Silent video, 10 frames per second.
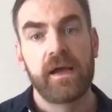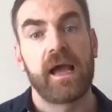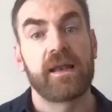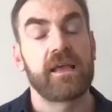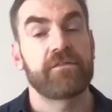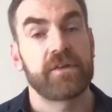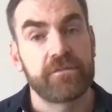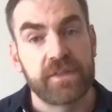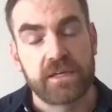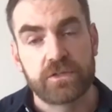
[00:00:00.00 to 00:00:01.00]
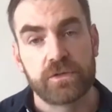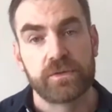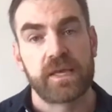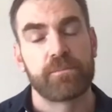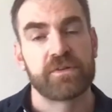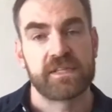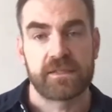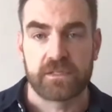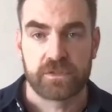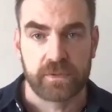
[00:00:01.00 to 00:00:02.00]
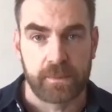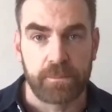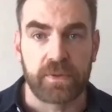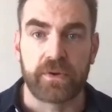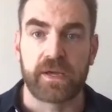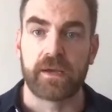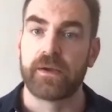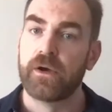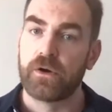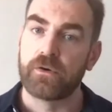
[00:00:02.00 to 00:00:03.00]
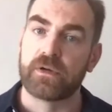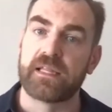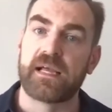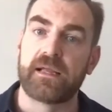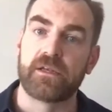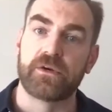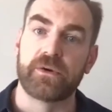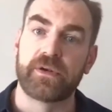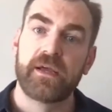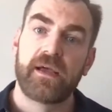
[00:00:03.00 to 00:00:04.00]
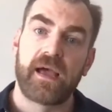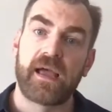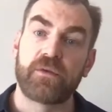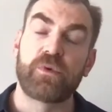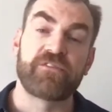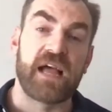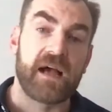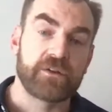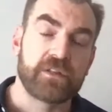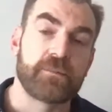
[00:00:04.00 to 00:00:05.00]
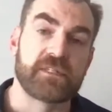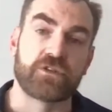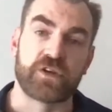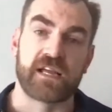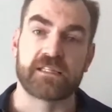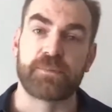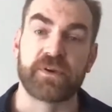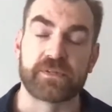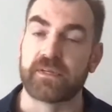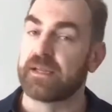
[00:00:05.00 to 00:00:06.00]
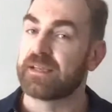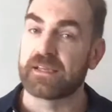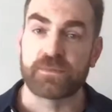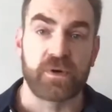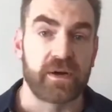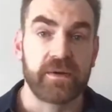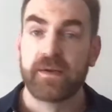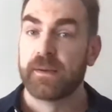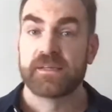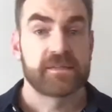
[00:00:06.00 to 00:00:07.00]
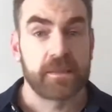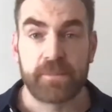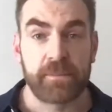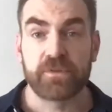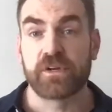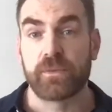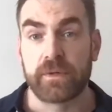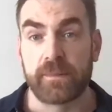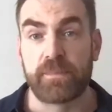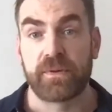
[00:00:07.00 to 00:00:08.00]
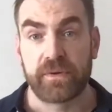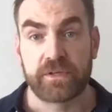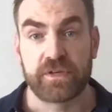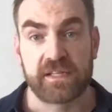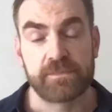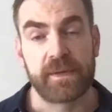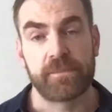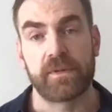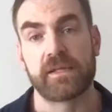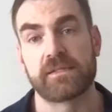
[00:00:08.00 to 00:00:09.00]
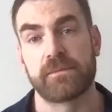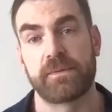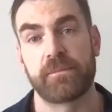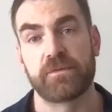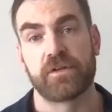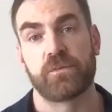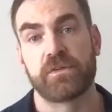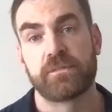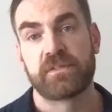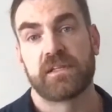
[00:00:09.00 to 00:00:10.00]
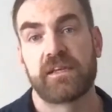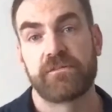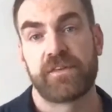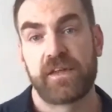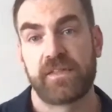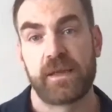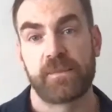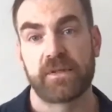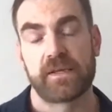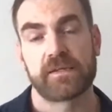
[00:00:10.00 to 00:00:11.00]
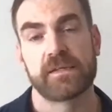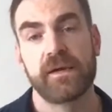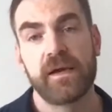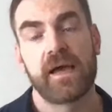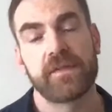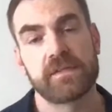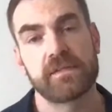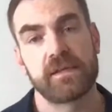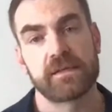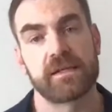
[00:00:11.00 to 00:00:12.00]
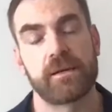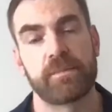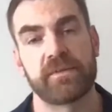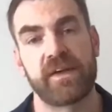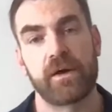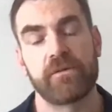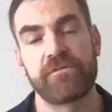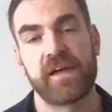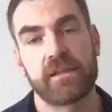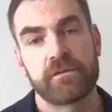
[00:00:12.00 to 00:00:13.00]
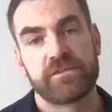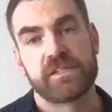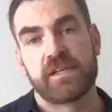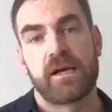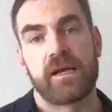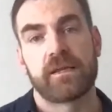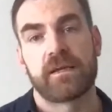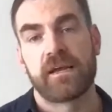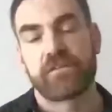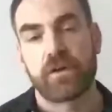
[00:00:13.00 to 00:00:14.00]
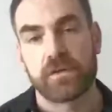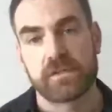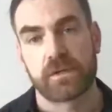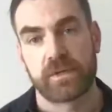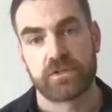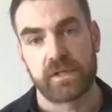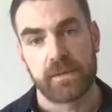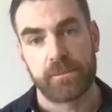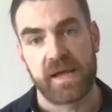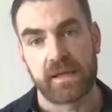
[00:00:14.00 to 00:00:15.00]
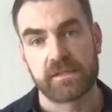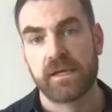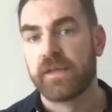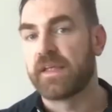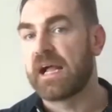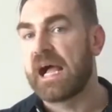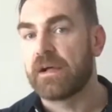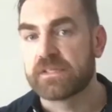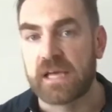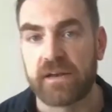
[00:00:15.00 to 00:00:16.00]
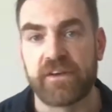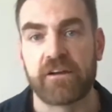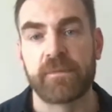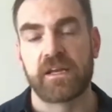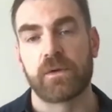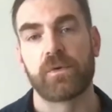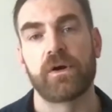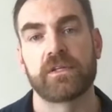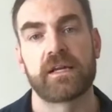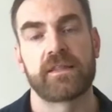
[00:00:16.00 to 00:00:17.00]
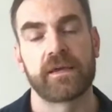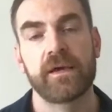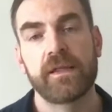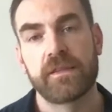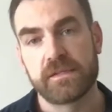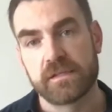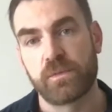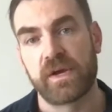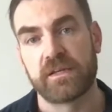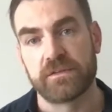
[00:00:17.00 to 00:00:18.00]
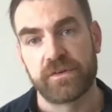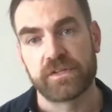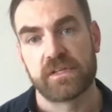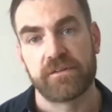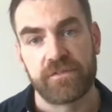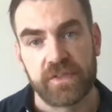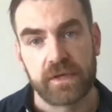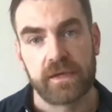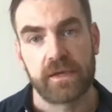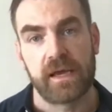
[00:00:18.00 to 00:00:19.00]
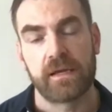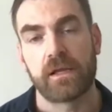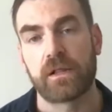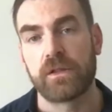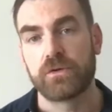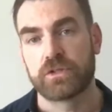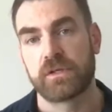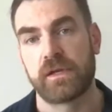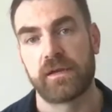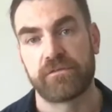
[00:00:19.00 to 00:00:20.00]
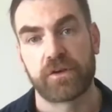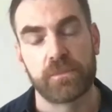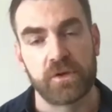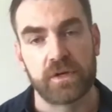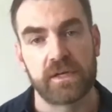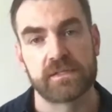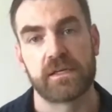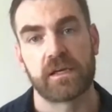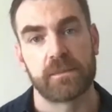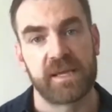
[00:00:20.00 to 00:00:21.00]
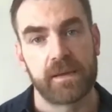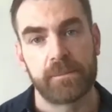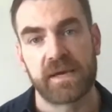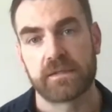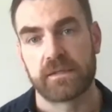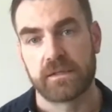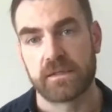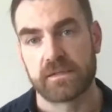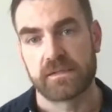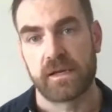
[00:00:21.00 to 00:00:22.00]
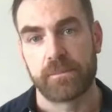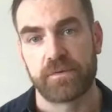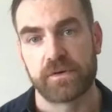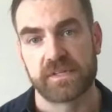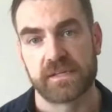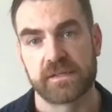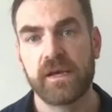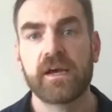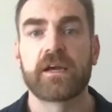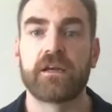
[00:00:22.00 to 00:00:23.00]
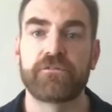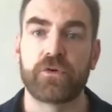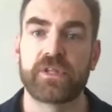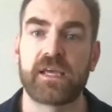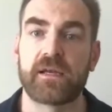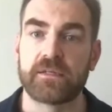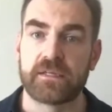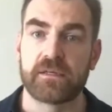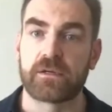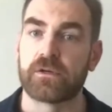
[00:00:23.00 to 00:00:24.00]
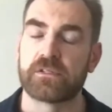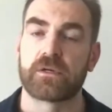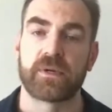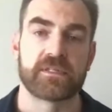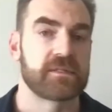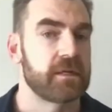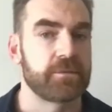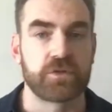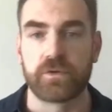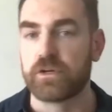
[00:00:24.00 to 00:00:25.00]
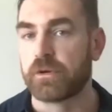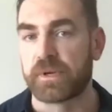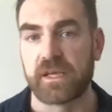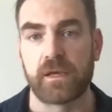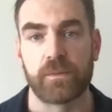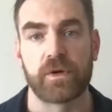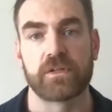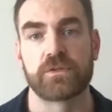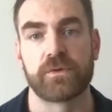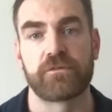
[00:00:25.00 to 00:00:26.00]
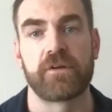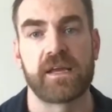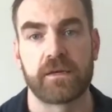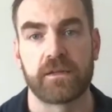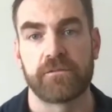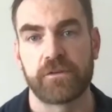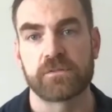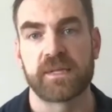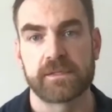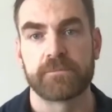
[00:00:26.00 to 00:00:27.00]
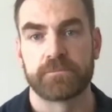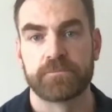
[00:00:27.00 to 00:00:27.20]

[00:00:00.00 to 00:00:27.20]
And even if they do, they present that to an employer or a landlord, and we've outed them as a trans person. And guess what? Some people don't want to employ trans people, and some people don't want them to live in their buildings. And this is an example of how a failure of design can have consequential impacts that are outside of our immediate world. And I think this is where diversity of thinking and inclusion of communities that are going to be impacted in the design process can avoid the unintended consequences that I'm sure nobody here wanted to have created in the first place.